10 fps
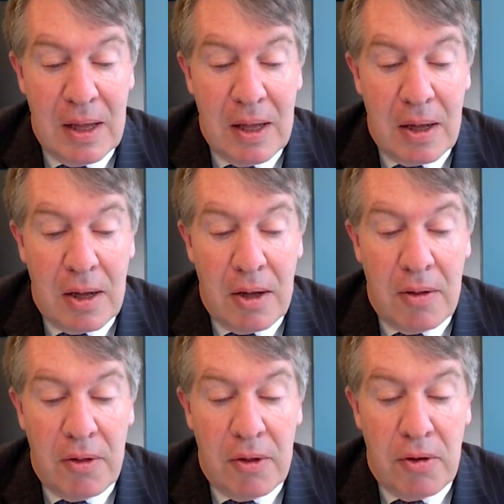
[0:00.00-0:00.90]

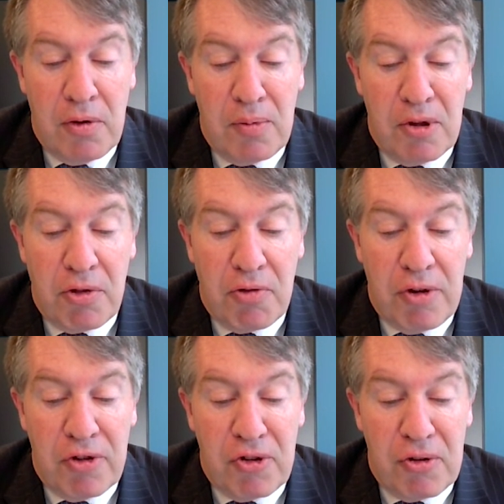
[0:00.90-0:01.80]
Yoon
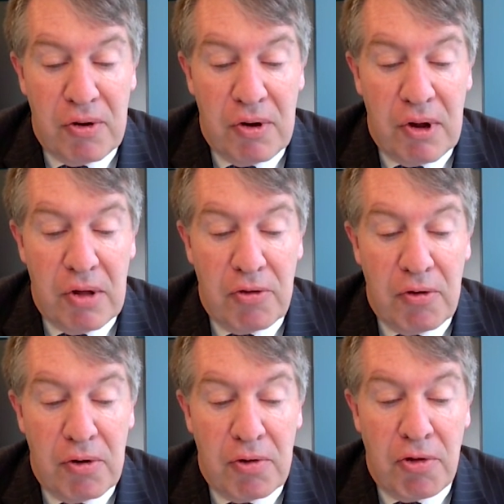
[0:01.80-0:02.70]
administration is
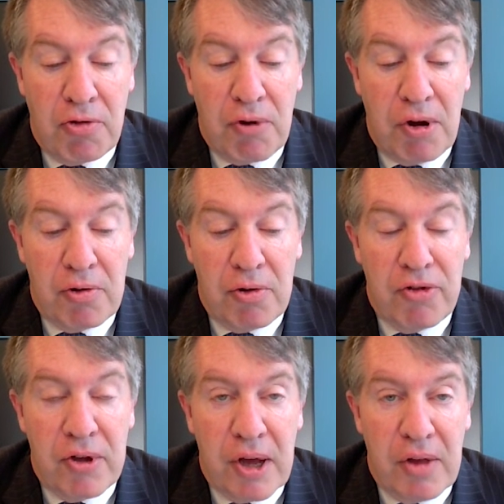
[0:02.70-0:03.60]
going to struggle
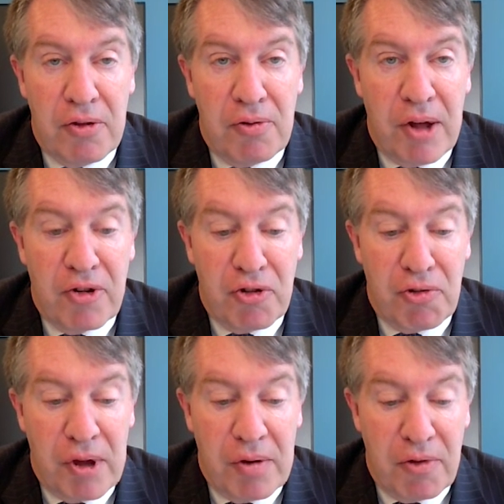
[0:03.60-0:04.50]
to gain the
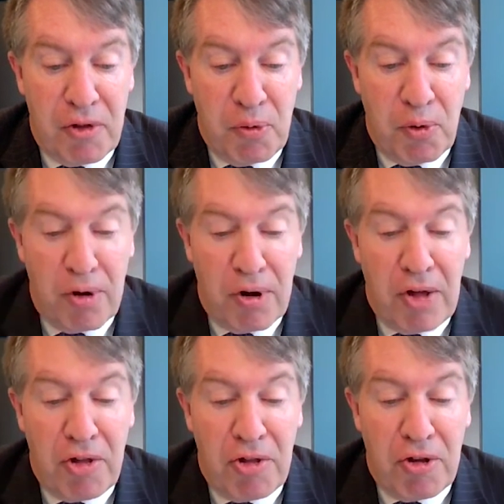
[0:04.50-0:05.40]
legislative support
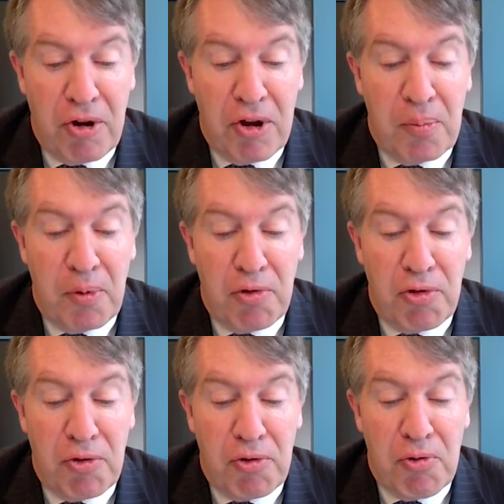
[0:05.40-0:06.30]
necessary to
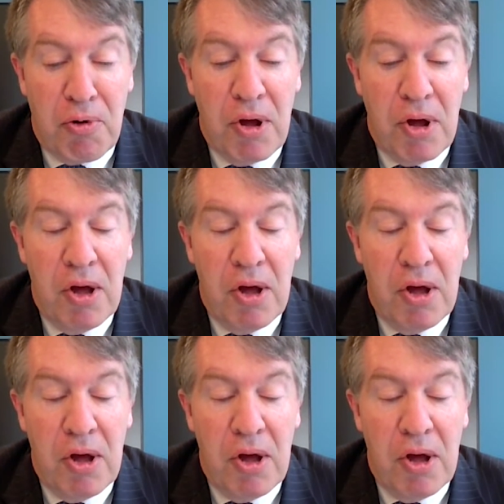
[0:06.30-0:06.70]
pursue